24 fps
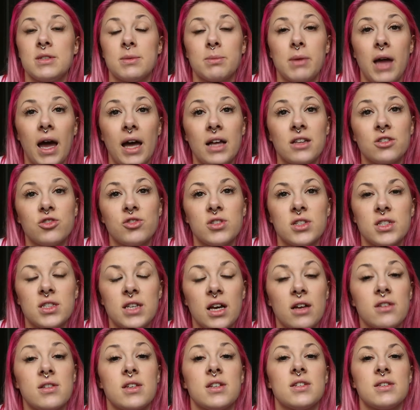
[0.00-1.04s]
some cancerous
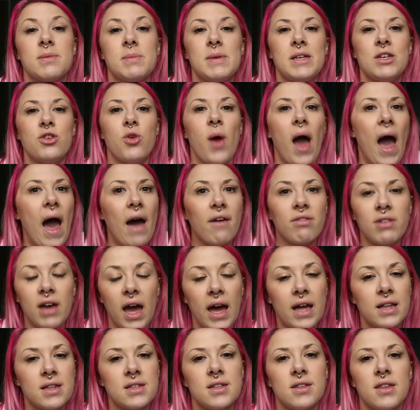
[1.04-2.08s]
cells that doesn't mean you have
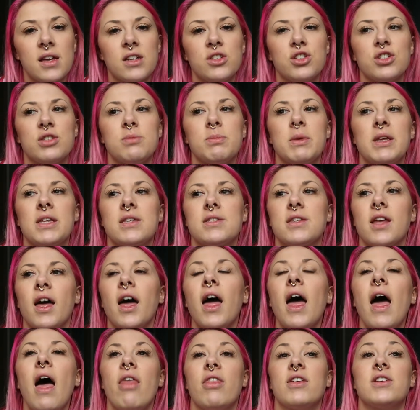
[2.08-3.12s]
cancer that just means that
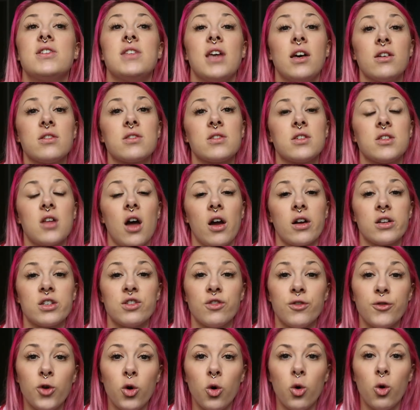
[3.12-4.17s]
the cells are starting
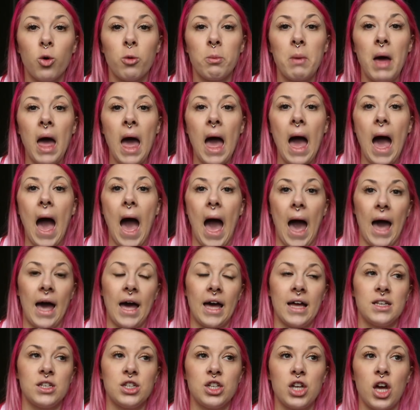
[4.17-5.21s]
to form
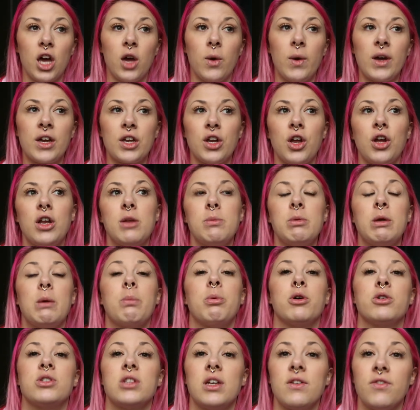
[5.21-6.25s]
and you know it can only be a
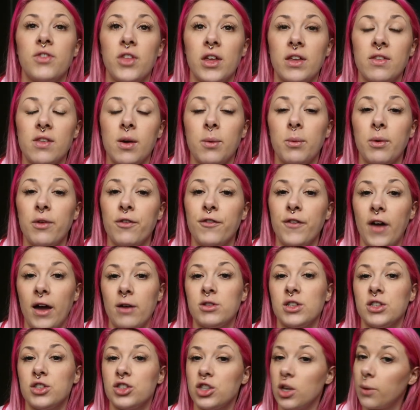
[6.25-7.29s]
positive thing that we
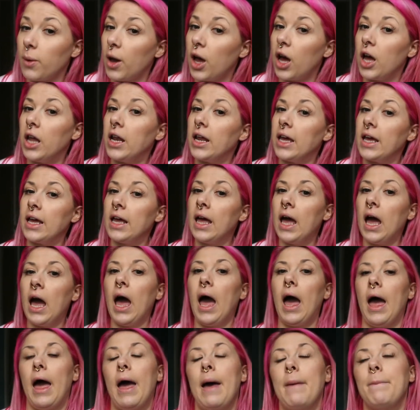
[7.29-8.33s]
found it so early
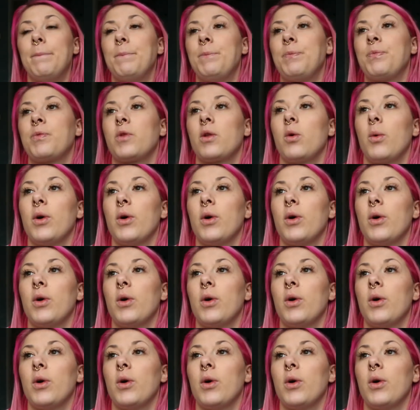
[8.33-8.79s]
um,